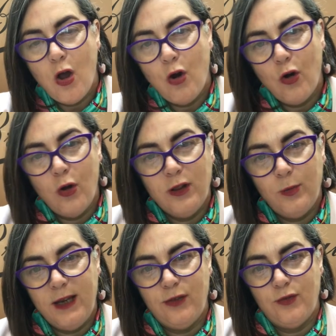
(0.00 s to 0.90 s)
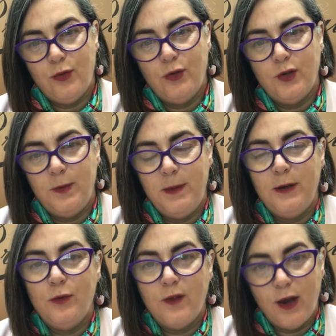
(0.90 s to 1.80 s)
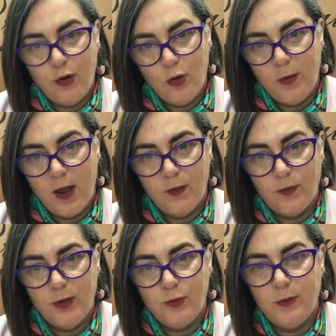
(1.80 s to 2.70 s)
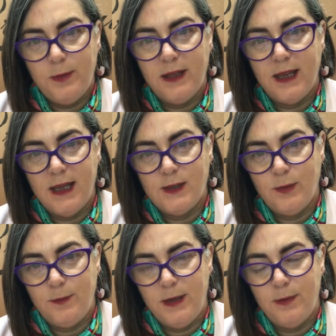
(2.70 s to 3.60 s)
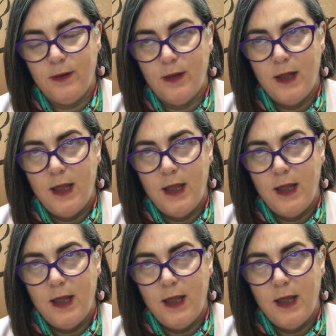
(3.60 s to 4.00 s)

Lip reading: or all the way through to people who've got no brows, which would be the case with people